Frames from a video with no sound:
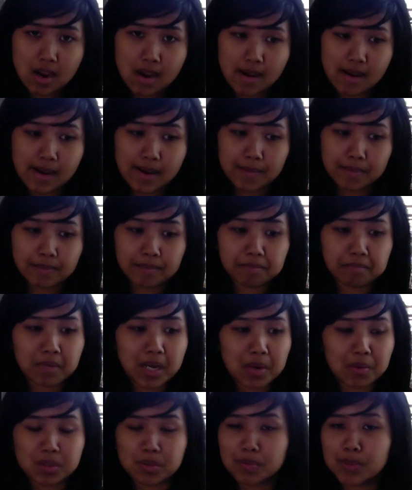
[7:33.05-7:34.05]

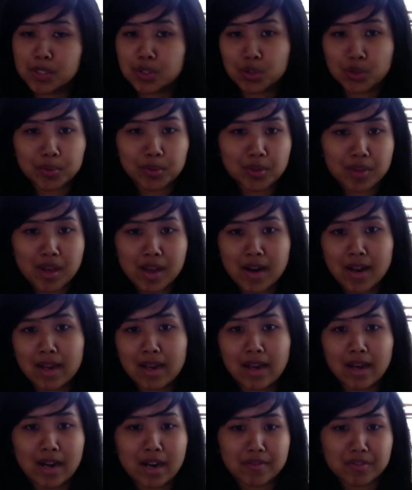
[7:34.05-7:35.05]
I was miserable then, I
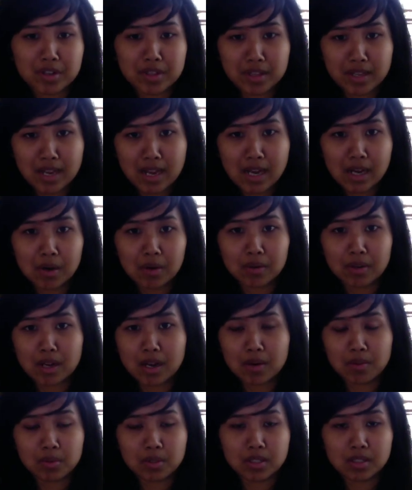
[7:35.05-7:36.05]
cut everything out,
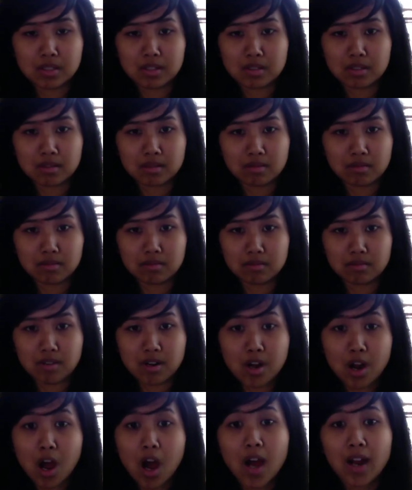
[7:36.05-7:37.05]
I was
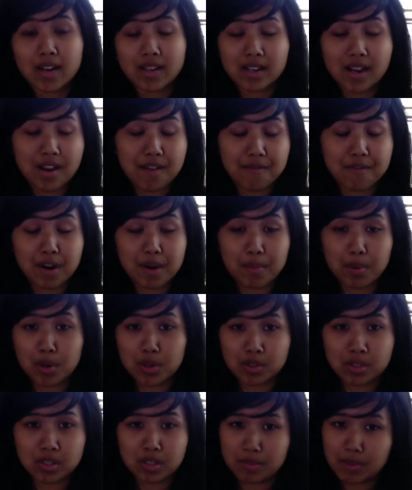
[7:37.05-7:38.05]
not a fun
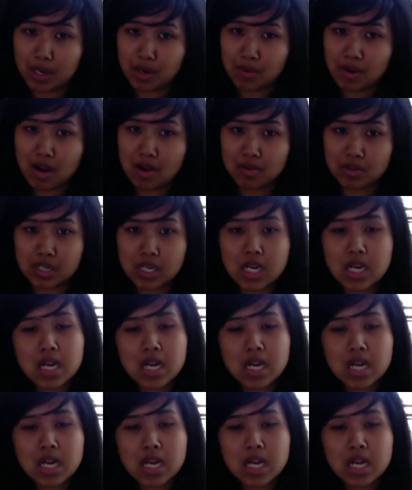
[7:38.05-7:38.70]
person to be around.